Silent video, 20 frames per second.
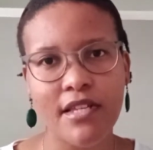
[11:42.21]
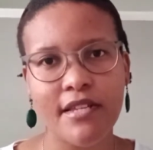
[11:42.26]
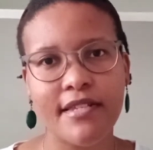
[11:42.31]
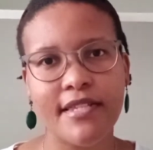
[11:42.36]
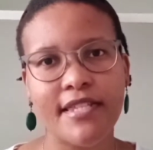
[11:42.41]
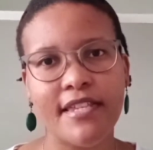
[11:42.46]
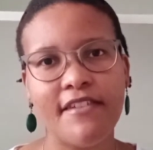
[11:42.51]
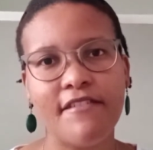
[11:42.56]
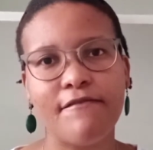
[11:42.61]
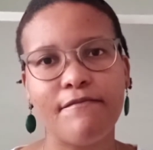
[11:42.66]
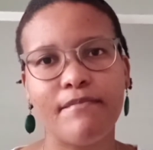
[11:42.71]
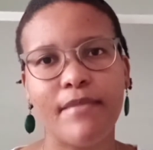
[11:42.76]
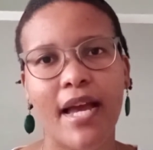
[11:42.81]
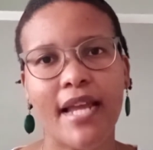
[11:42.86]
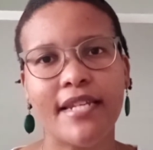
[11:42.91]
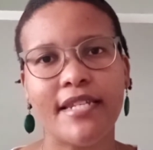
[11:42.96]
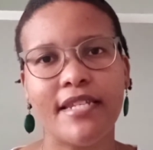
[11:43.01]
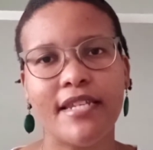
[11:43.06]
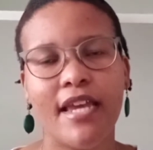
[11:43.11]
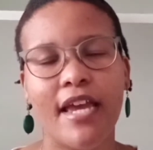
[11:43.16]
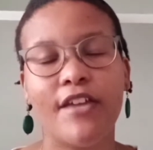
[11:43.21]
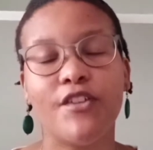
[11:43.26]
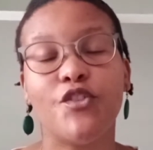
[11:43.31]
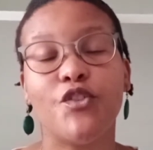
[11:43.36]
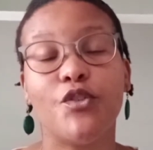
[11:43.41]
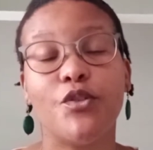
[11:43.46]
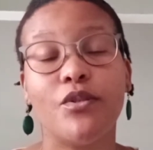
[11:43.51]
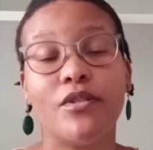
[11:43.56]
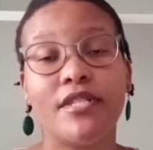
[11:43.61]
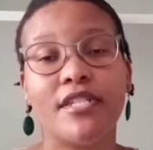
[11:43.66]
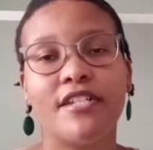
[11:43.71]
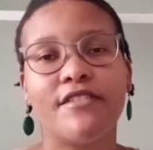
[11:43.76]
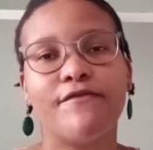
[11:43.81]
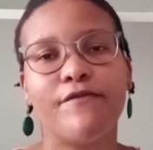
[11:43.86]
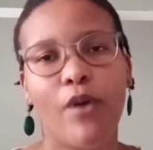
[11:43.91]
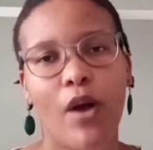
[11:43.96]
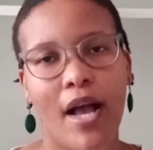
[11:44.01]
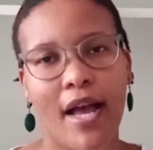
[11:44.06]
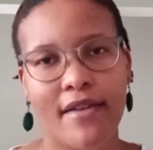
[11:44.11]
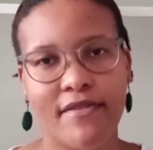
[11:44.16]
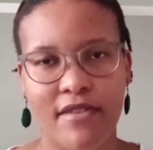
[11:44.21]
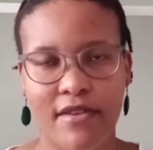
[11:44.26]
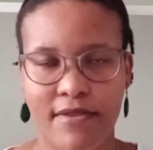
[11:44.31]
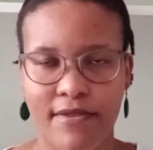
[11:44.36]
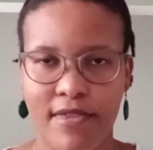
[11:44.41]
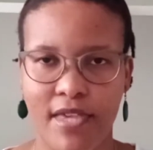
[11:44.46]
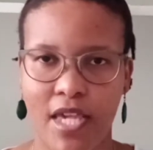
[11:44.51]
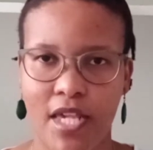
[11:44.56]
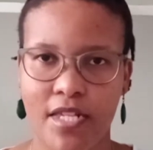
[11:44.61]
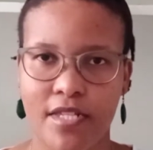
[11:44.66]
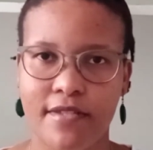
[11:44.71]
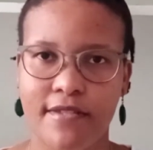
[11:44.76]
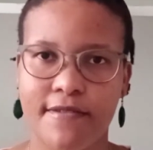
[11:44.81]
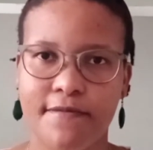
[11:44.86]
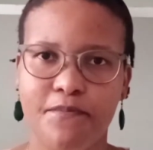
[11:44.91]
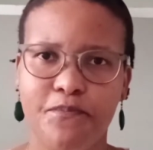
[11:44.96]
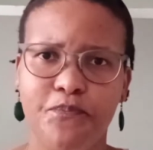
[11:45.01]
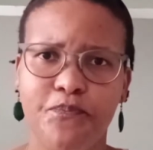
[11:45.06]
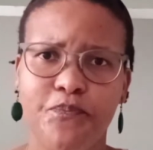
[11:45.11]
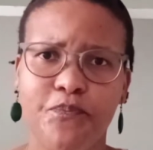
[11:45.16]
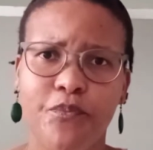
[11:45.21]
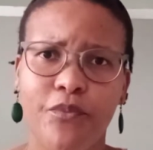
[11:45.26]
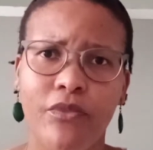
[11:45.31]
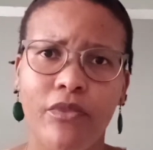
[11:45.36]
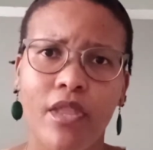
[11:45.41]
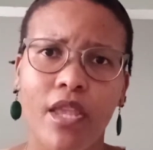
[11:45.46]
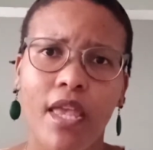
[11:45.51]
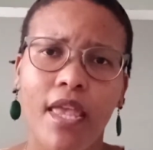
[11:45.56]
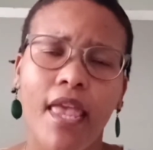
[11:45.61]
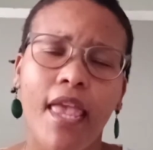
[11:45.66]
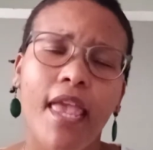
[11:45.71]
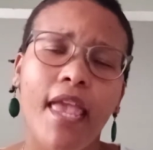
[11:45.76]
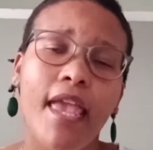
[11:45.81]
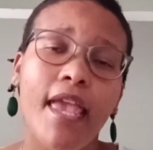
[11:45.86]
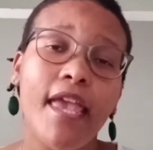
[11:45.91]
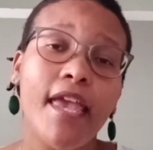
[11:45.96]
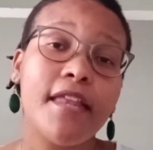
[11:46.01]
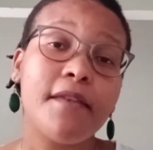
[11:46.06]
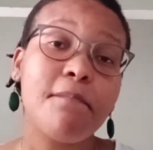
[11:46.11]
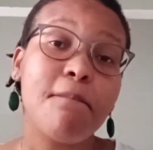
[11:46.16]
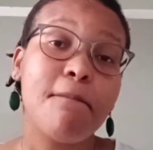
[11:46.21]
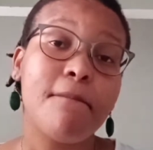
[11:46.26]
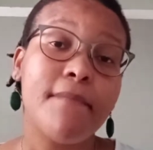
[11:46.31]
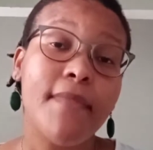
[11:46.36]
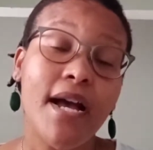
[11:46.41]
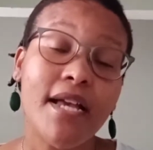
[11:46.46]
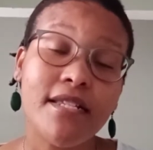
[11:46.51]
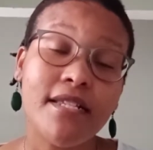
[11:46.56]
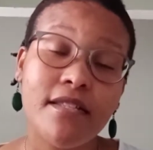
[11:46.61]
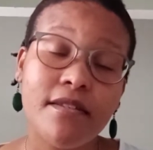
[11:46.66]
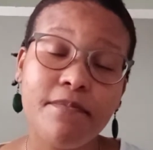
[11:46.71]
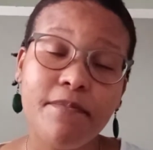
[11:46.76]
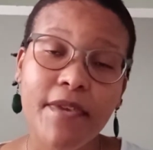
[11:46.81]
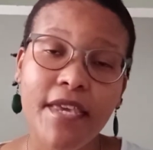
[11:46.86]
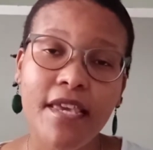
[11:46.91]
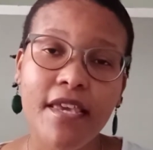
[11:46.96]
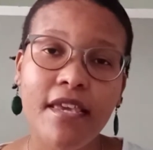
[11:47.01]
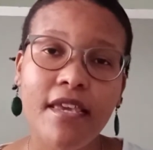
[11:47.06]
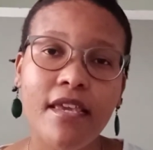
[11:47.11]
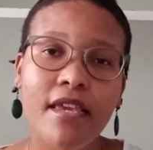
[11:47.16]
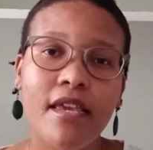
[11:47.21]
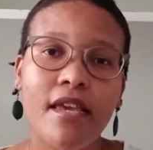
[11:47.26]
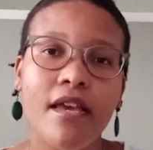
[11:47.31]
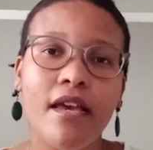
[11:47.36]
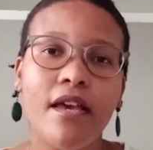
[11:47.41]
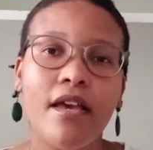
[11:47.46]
receive money and use it for other things. It must be